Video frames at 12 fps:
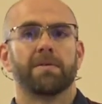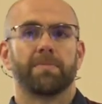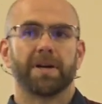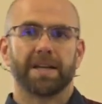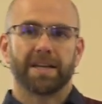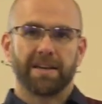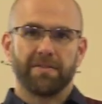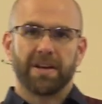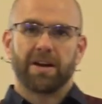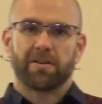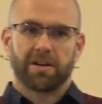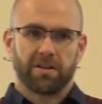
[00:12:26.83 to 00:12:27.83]
But given
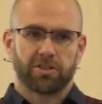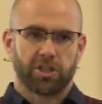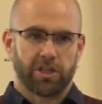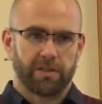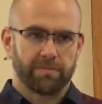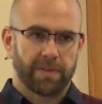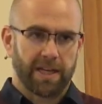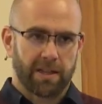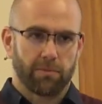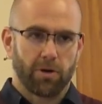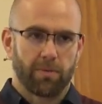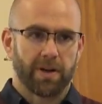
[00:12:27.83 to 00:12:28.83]
our culture at
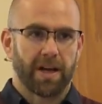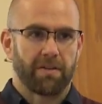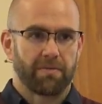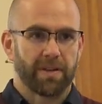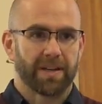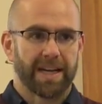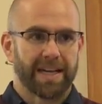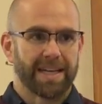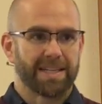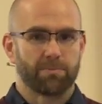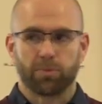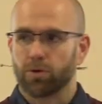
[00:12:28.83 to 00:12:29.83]
the moment, I feel like
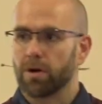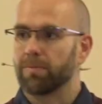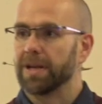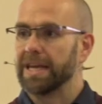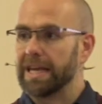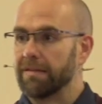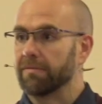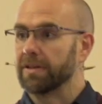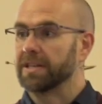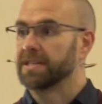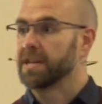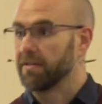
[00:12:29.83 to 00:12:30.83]
it's probably
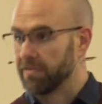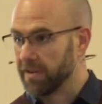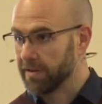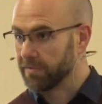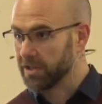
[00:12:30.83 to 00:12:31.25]
even tougher.